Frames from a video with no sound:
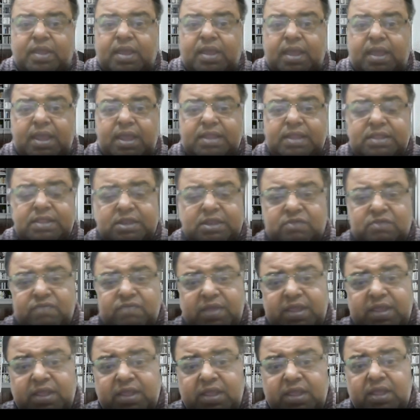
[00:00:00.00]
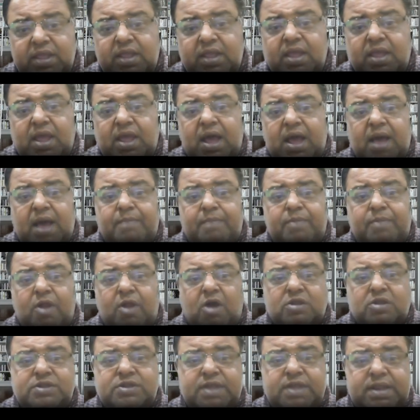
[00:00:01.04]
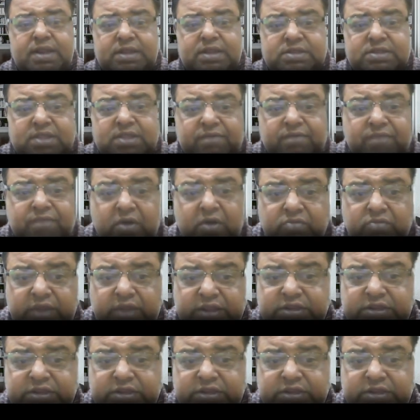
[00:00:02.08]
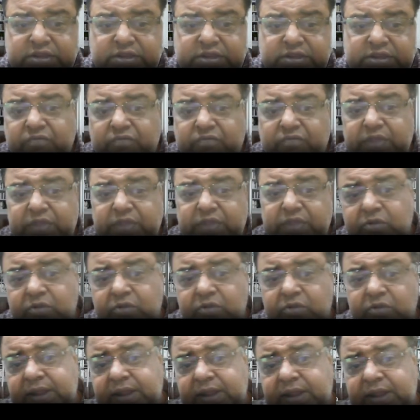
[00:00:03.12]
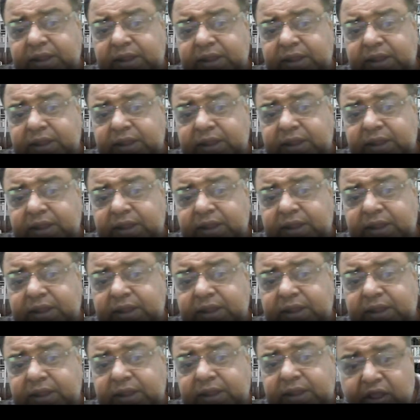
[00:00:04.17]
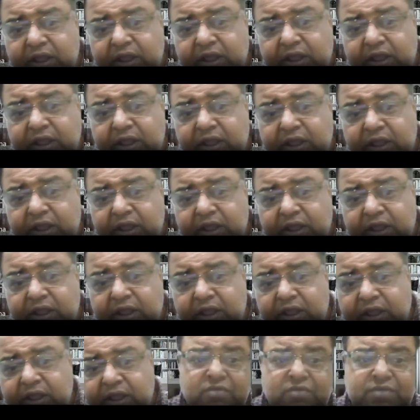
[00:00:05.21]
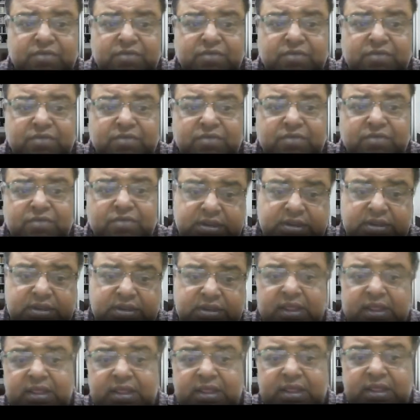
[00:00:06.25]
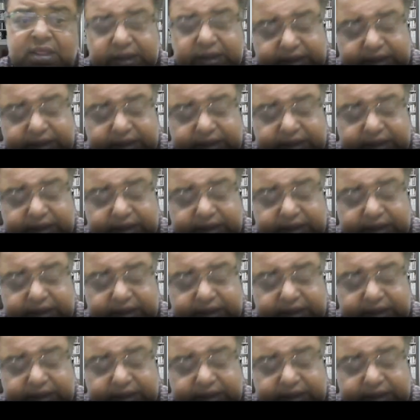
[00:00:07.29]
In this way, a blockchain is the foundation of immutable ledgers or records of transaction that